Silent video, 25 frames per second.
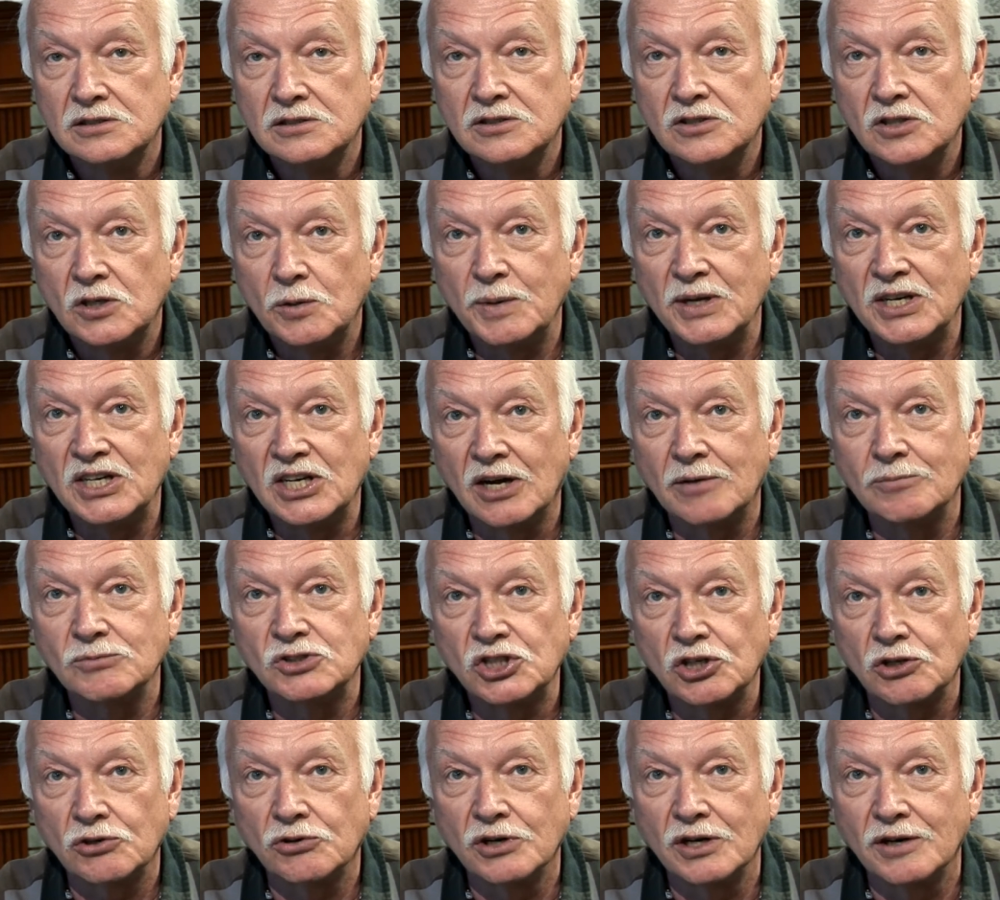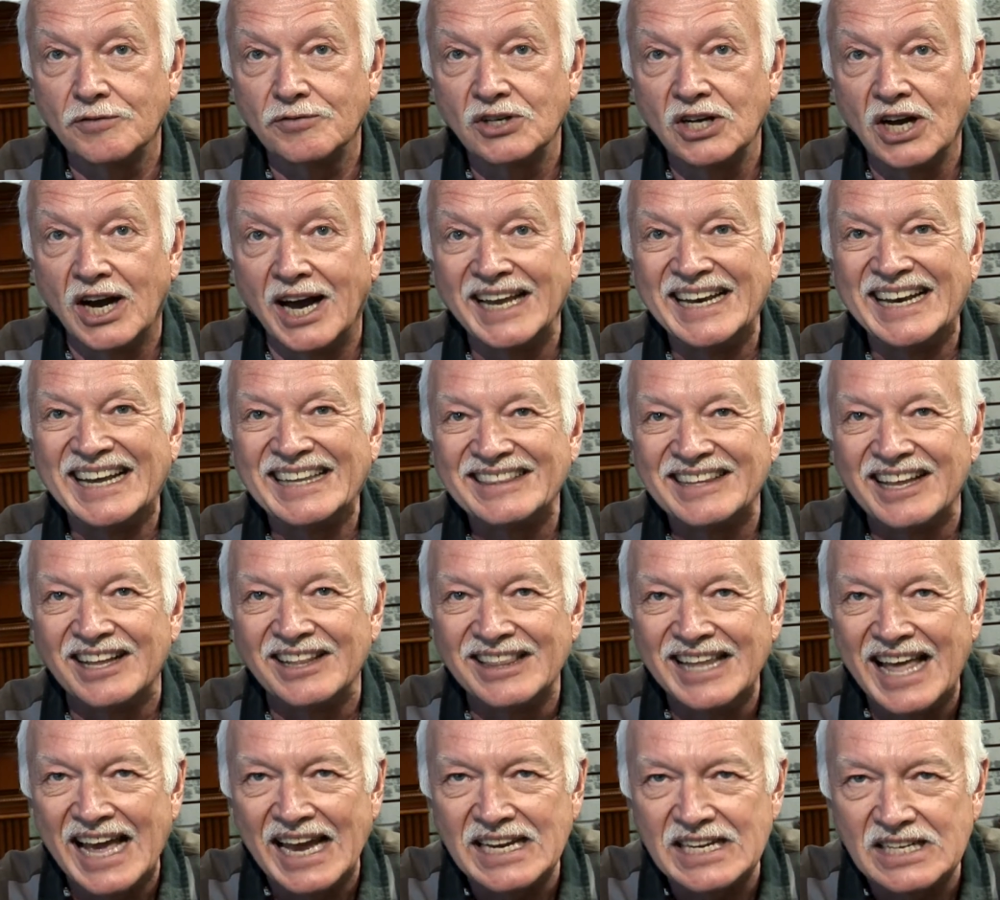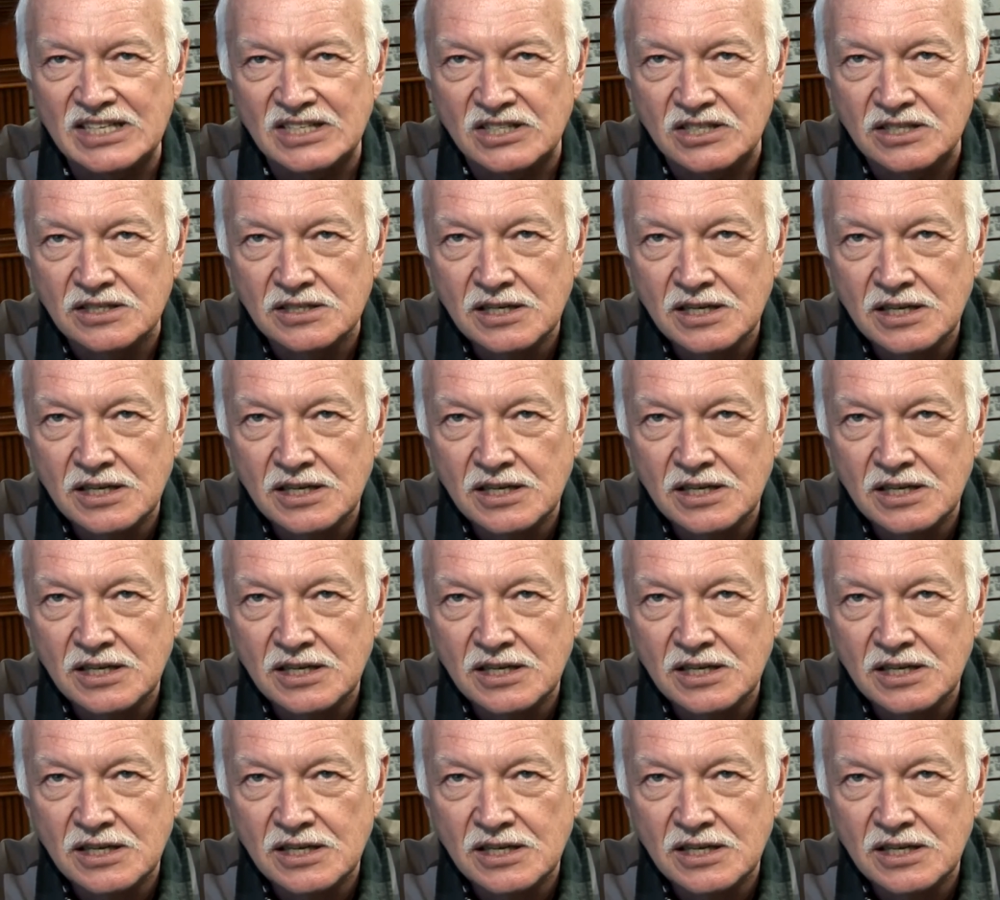to become children of God. The light.